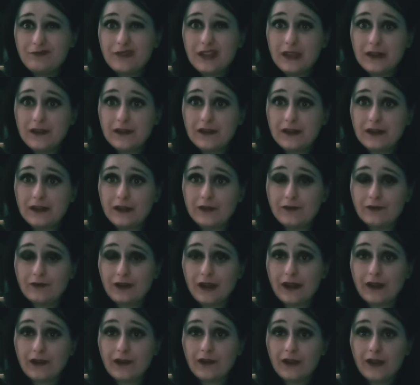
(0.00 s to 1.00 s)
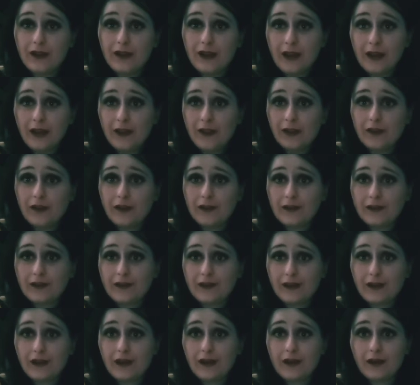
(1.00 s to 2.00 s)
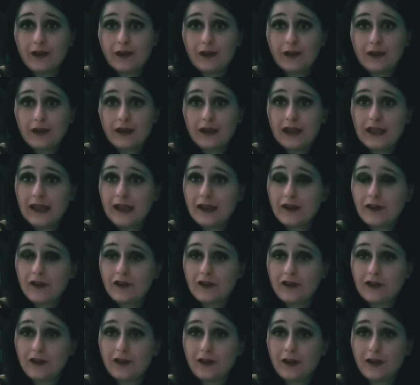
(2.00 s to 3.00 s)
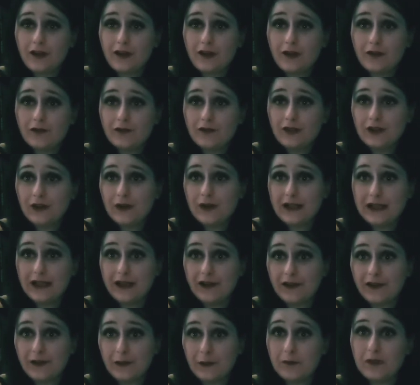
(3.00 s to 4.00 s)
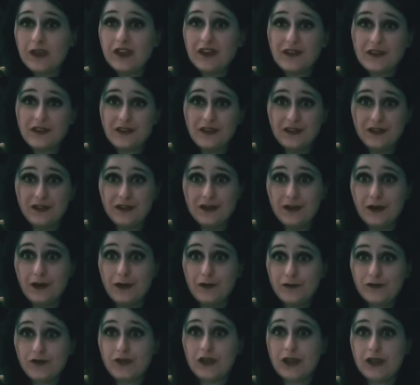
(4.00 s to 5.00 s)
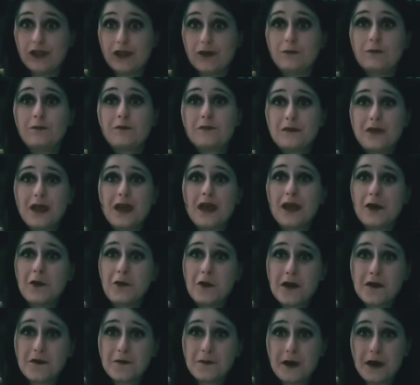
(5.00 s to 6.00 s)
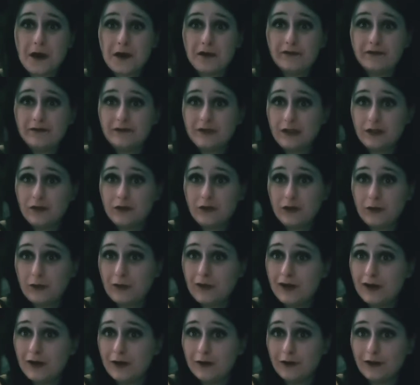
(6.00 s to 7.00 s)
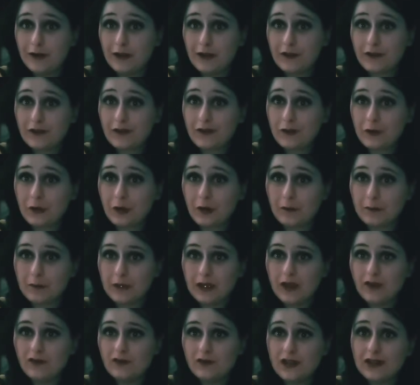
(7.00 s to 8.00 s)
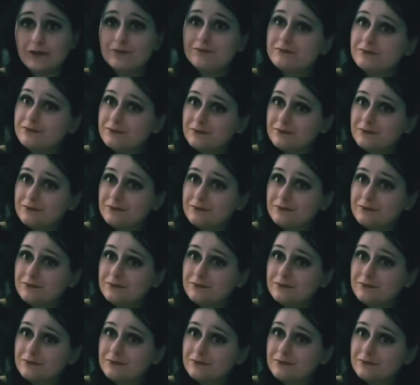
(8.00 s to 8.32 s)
easily offend, this collection of nihilism is not for you. However, if you are an extreme lover,